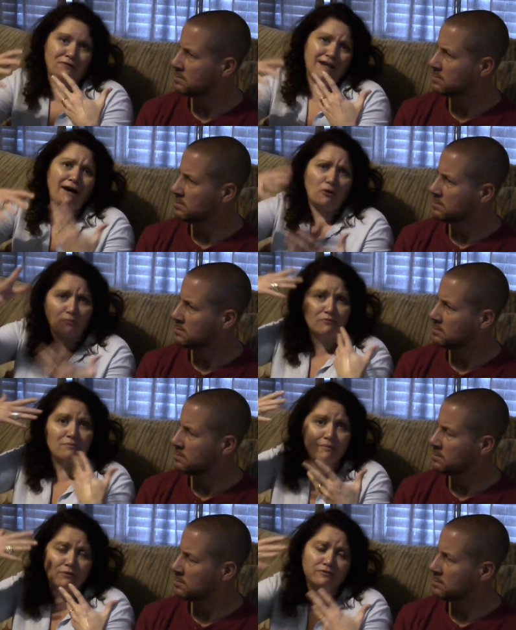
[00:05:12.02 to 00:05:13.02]
Speaker 1: would help with
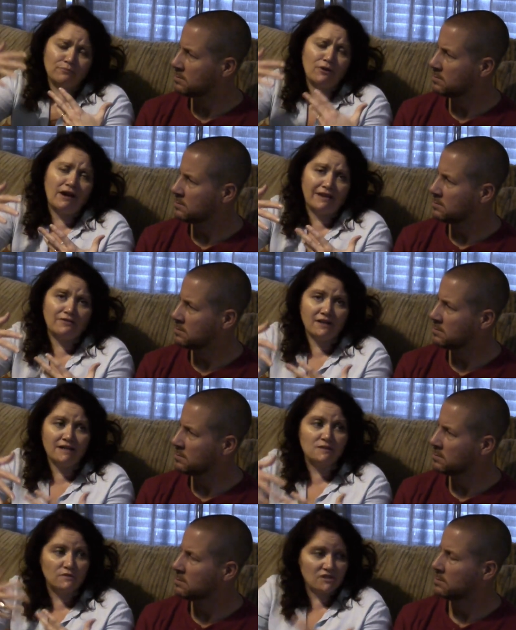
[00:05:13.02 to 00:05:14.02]
people bonking their
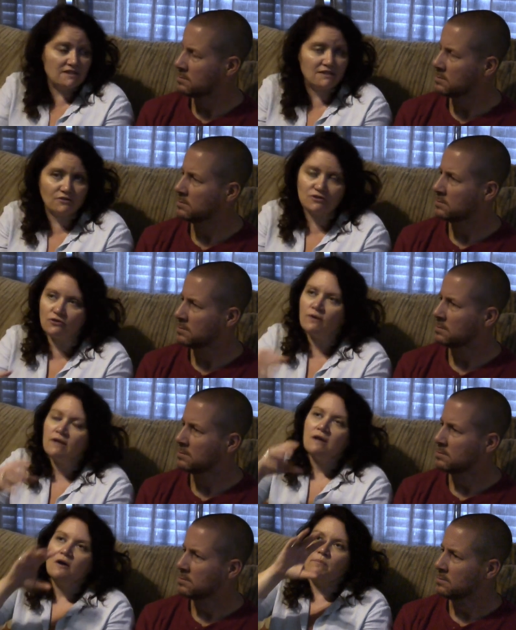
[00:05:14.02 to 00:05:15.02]
heads, which they still do.
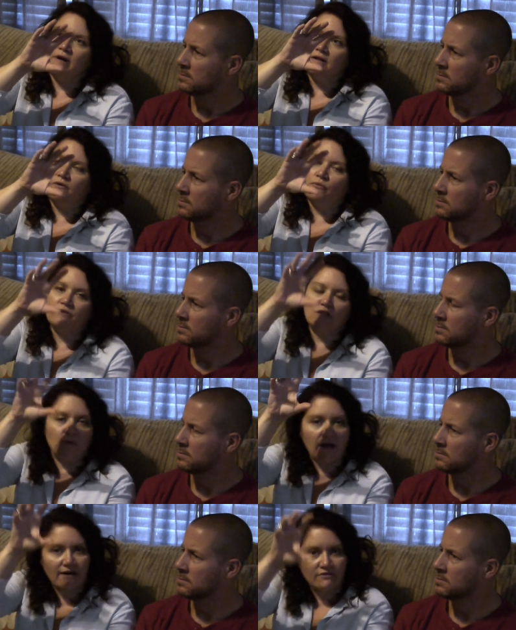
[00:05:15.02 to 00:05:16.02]
But so
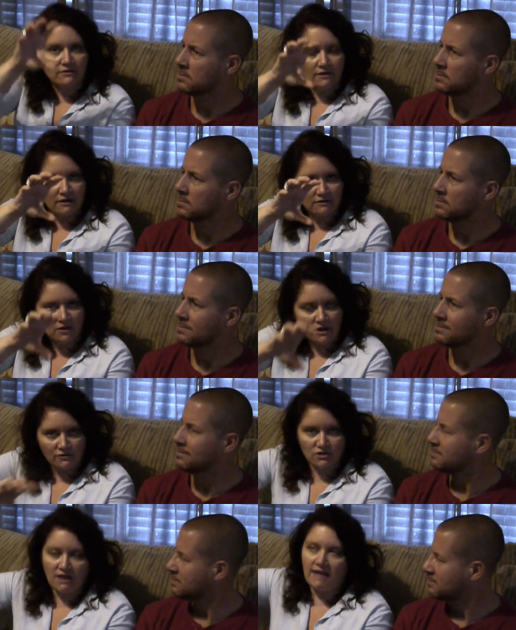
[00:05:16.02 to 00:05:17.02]
we'll have a longer
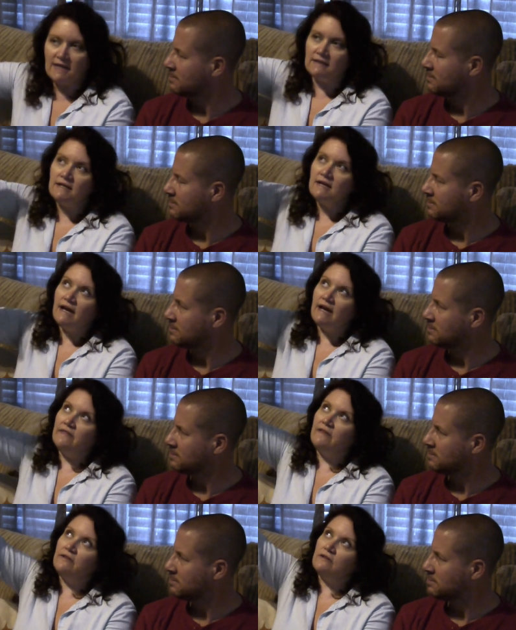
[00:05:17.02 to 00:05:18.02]
chain, and
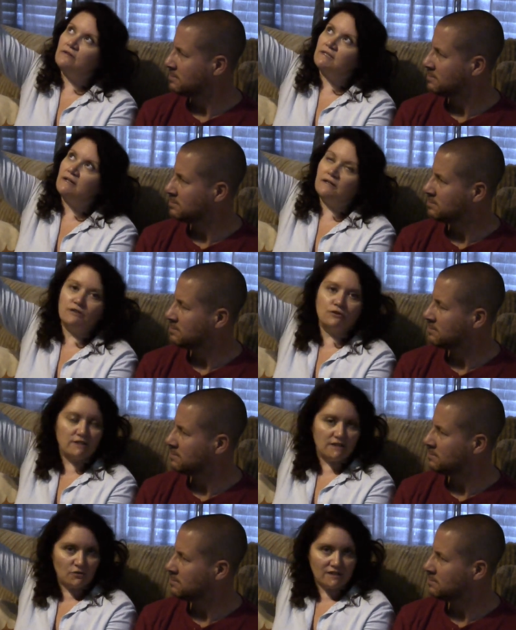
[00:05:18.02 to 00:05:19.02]
then there's a
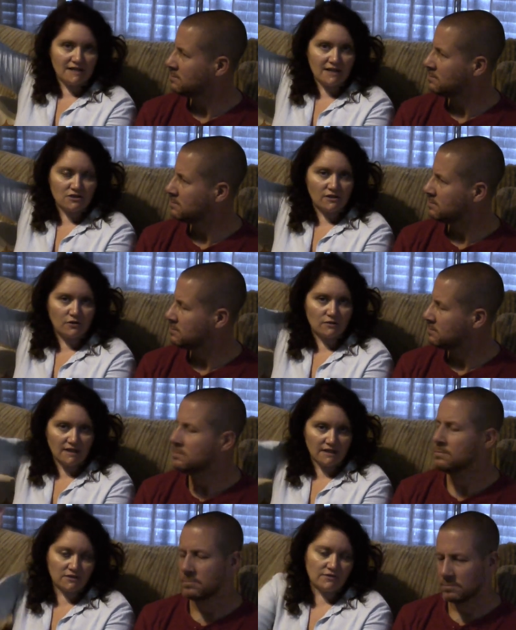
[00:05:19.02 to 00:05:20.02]
unit to attach it that goes
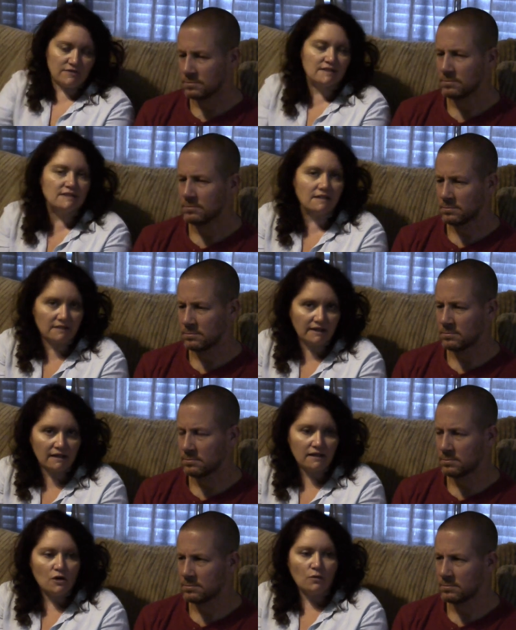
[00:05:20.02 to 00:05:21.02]
on to the ceiling,
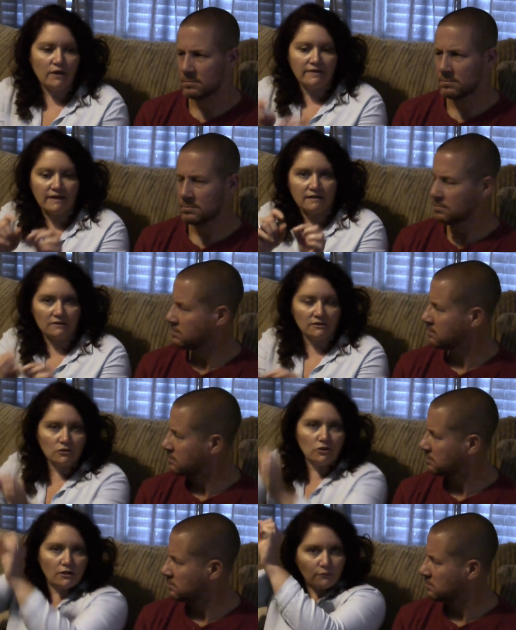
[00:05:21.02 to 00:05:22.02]
and then a little
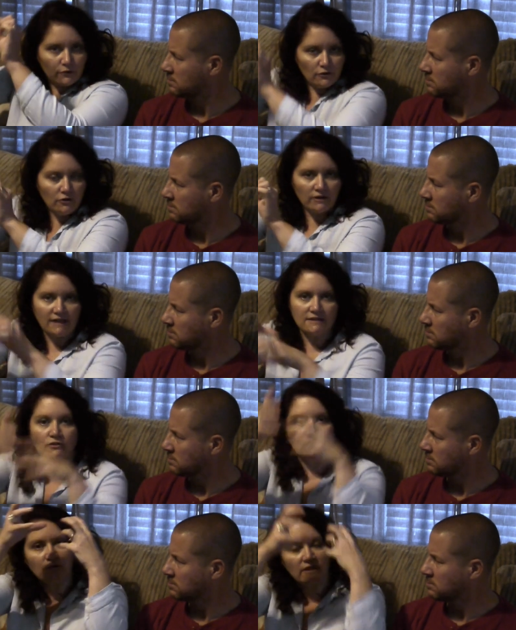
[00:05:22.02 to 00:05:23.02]
hook where it'll hook on.
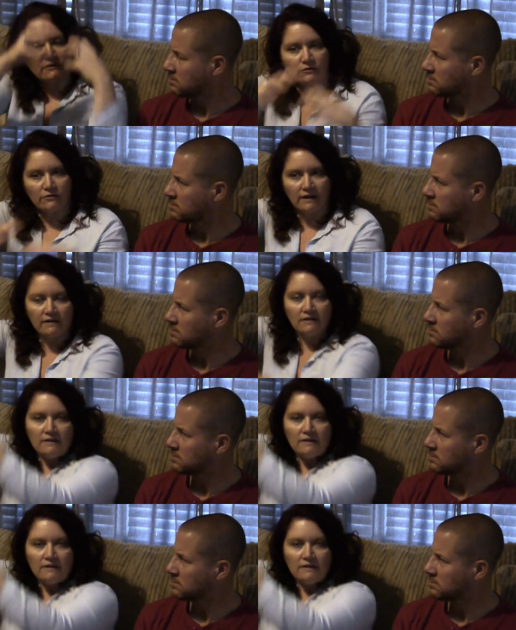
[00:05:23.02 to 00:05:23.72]
So it'll give you that